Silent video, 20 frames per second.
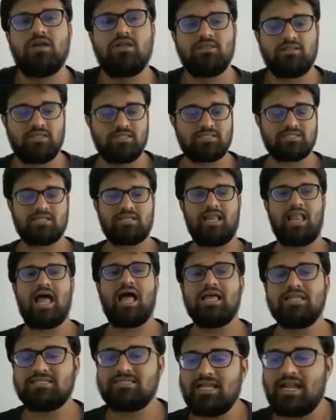This
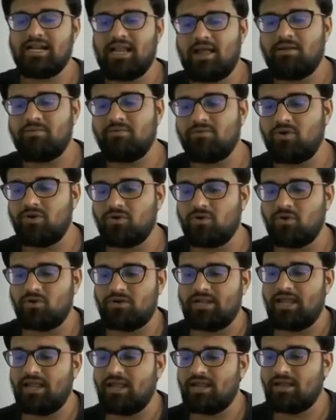class that I am going to
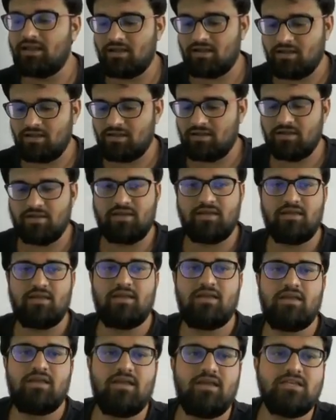take
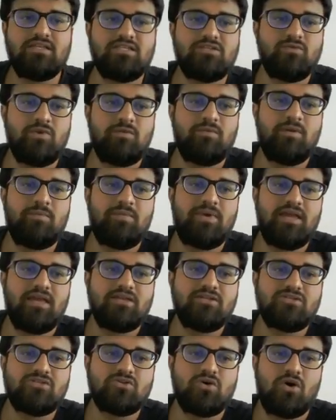is will be
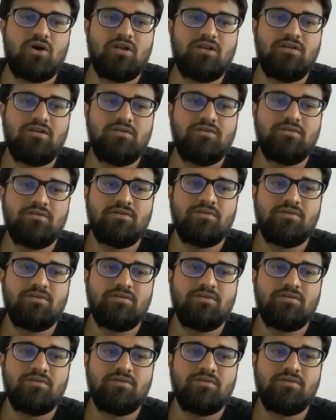based on